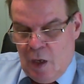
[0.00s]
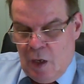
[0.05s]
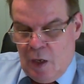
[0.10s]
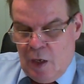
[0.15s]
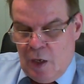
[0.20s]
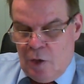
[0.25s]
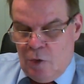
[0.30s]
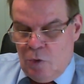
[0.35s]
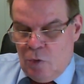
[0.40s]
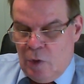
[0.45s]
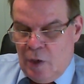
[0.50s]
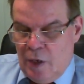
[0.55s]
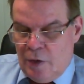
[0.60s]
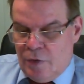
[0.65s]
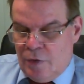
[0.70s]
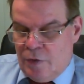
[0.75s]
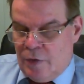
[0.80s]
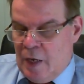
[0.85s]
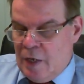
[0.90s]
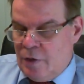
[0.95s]
In your
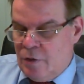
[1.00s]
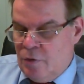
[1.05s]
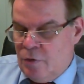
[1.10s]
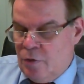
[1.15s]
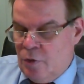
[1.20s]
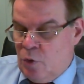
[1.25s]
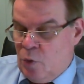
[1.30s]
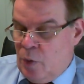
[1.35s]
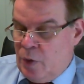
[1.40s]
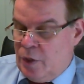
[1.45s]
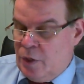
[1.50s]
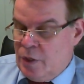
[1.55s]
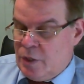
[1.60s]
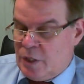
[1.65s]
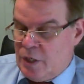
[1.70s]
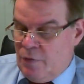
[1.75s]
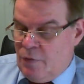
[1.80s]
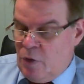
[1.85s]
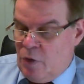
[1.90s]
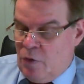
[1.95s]
letter dated the
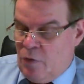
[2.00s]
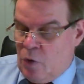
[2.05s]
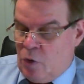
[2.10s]
27th of